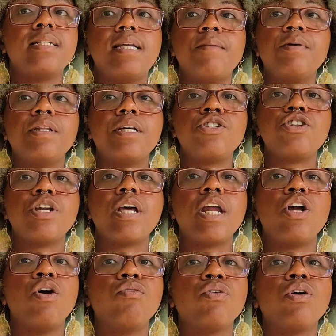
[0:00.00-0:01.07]
demolition,
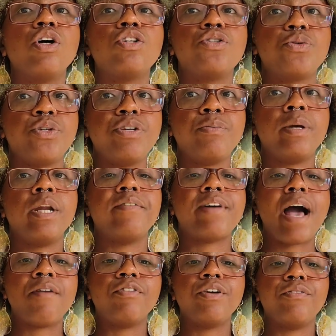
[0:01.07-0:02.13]
and overall treatment of
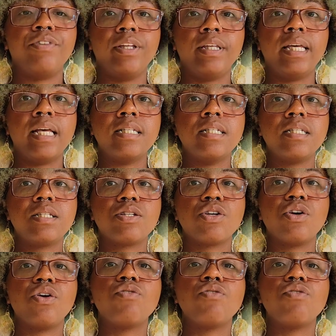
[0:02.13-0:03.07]
Africvillians,